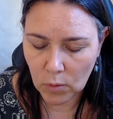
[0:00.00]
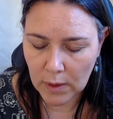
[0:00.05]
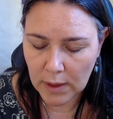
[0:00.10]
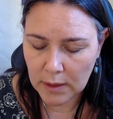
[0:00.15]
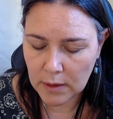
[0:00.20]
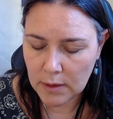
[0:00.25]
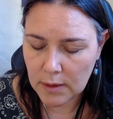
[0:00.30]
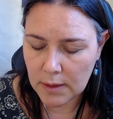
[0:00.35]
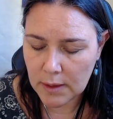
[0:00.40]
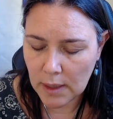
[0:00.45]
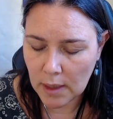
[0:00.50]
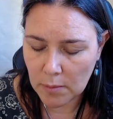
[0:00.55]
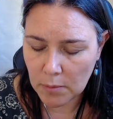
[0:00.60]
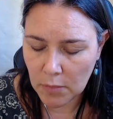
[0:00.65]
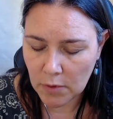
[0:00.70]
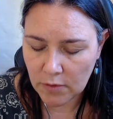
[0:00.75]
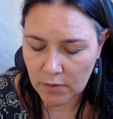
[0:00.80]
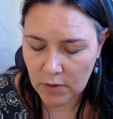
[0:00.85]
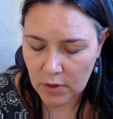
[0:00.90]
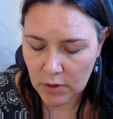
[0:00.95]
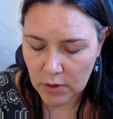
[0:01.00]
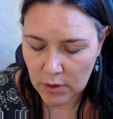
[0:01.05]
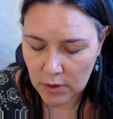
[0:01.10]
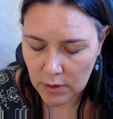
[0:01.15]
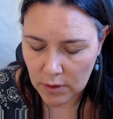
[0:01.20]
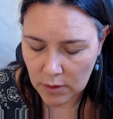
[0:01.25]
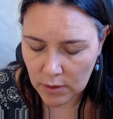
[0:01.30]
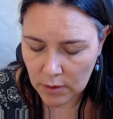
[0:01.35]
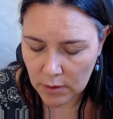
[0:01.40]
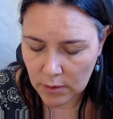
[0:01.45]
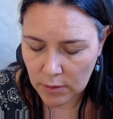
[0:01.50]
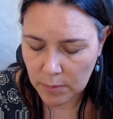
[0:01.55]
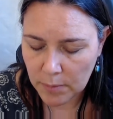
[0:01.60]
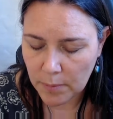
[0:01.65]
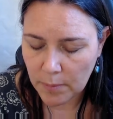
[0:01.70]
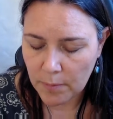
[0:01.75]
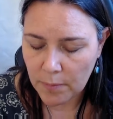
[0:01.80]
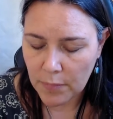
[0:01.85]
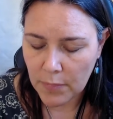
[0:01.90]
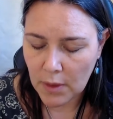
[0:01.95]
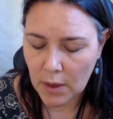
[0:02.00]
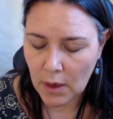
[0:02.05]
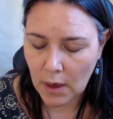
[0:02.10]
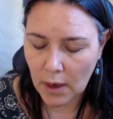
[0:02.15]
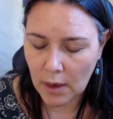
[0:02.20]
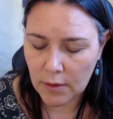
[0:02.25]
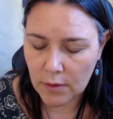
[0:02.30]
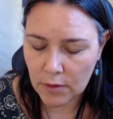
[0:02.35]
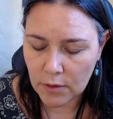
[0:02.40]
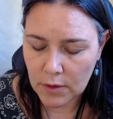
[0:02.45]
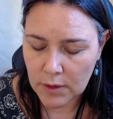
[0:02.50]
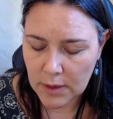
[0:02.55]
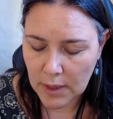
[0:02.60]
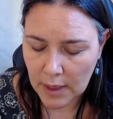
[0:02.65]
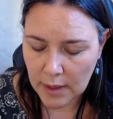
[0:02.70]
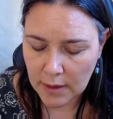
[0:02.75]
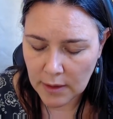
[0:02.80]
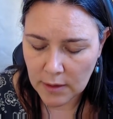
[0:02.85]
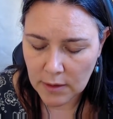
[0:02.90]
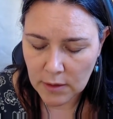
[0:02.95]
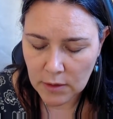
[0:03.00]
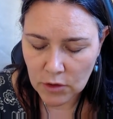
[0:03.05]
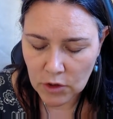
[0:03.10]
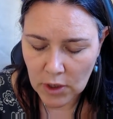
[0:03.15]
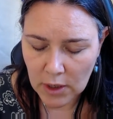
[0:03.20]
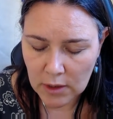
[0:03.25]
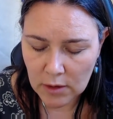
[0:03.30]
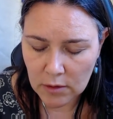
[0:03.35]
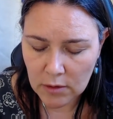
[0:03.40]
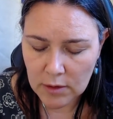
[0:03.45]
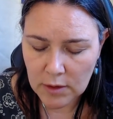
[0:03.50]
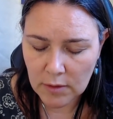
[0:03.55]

some of the other psychics and channelers